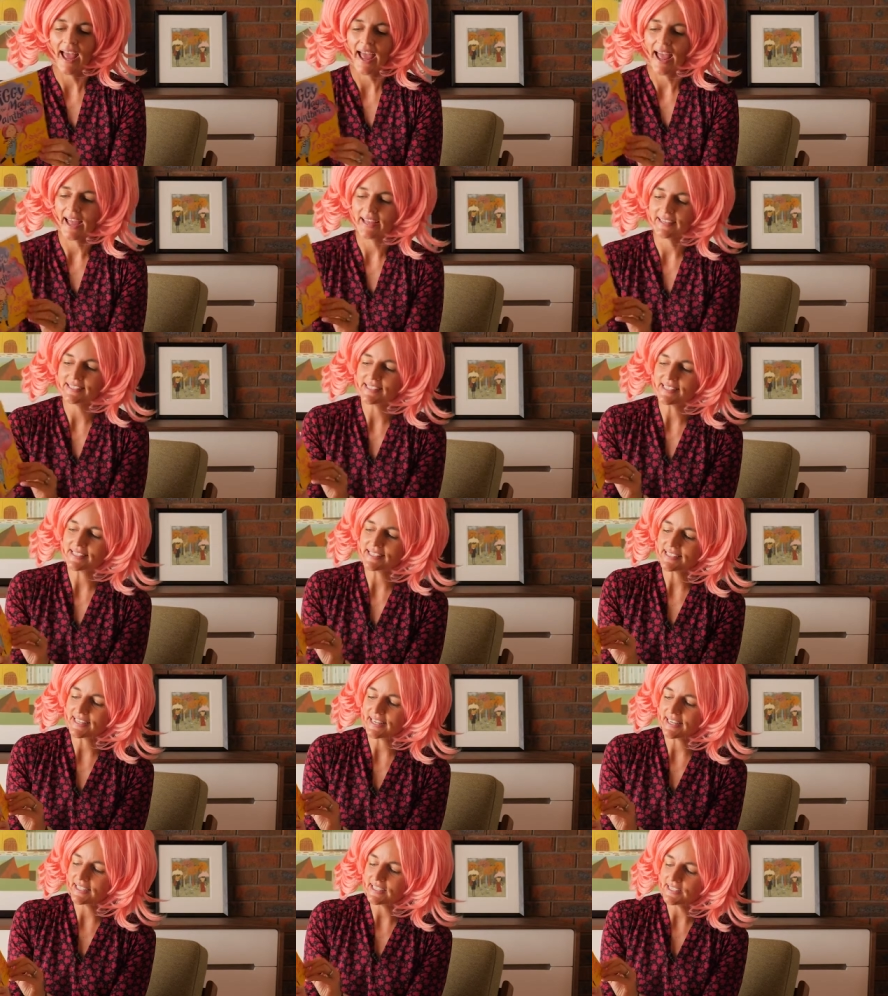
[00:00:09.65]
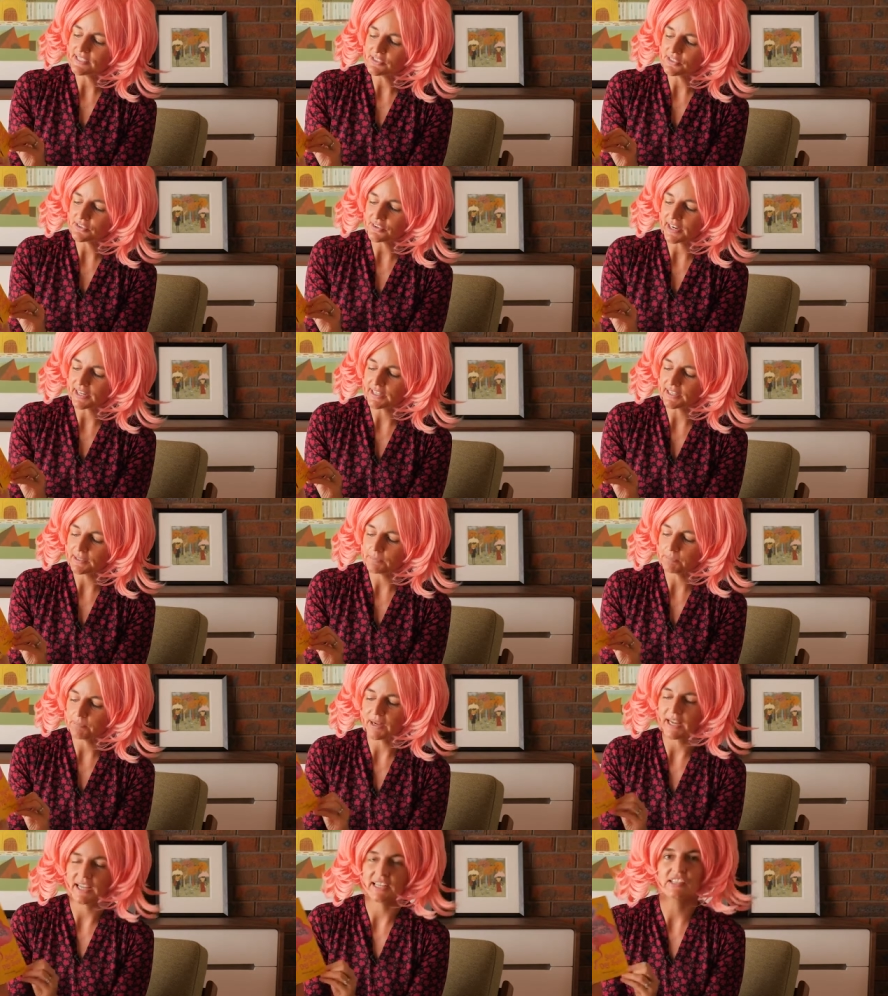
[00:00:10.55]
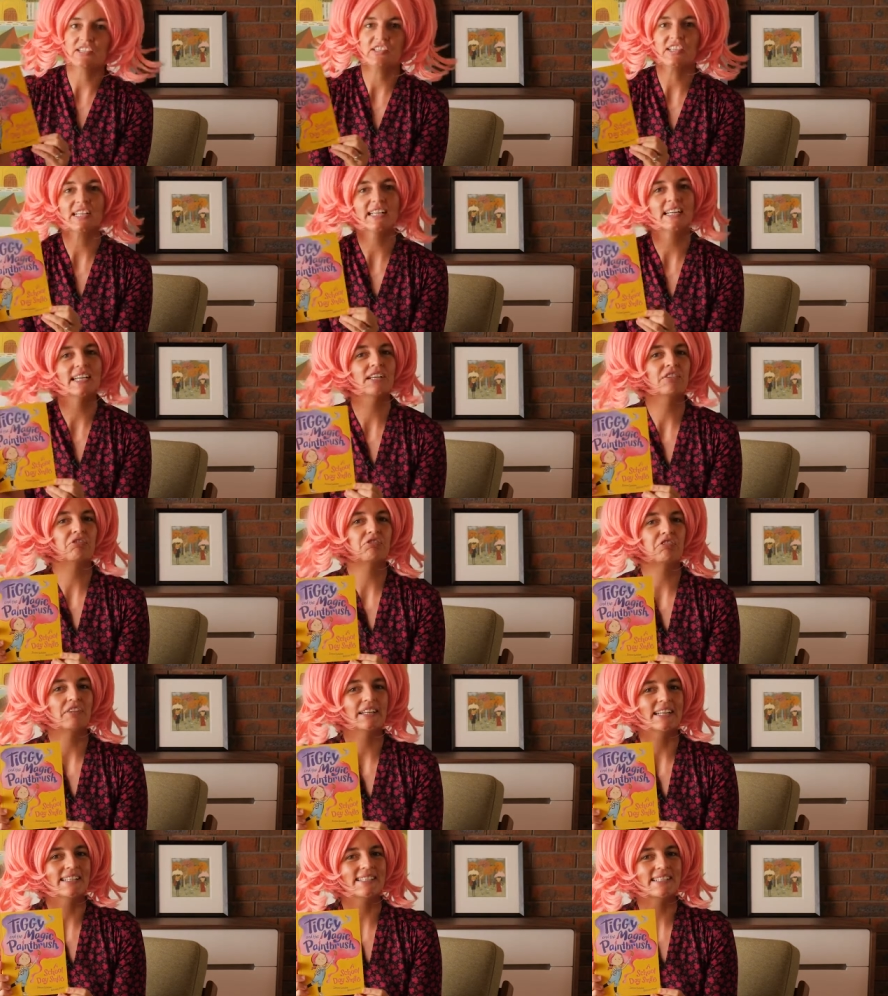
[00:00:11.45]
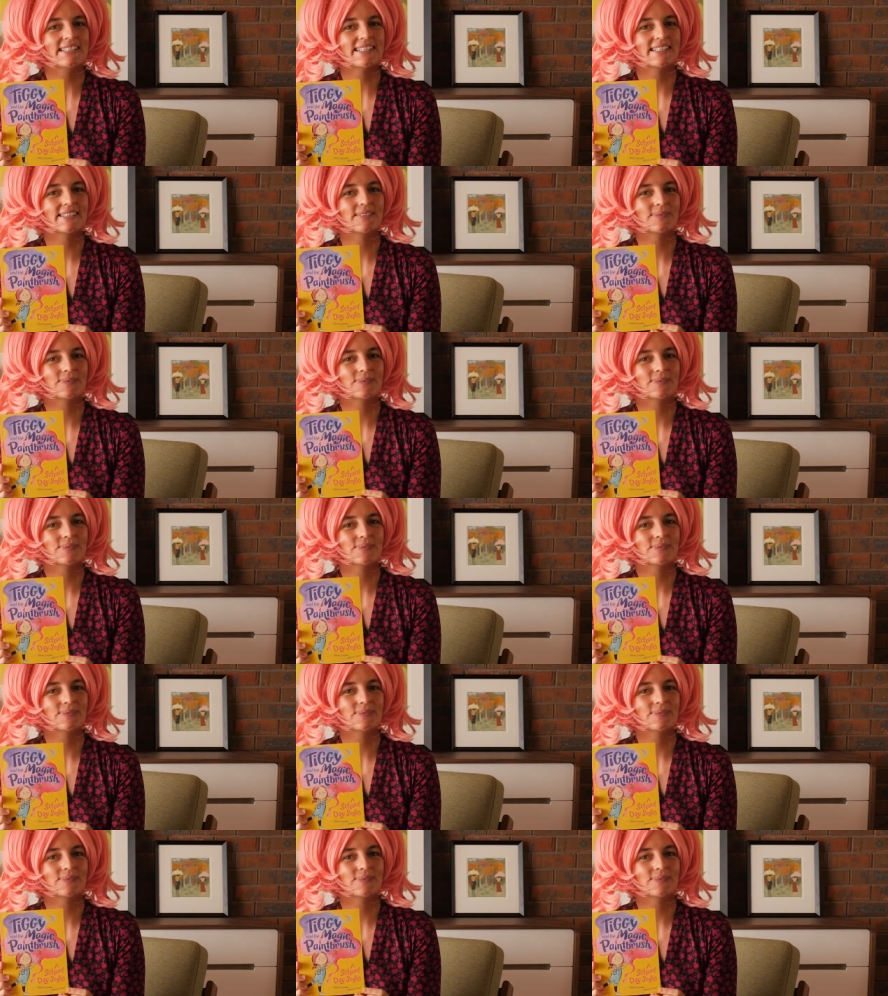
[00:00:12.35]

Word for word: And it's illustrated by Gillian Flint.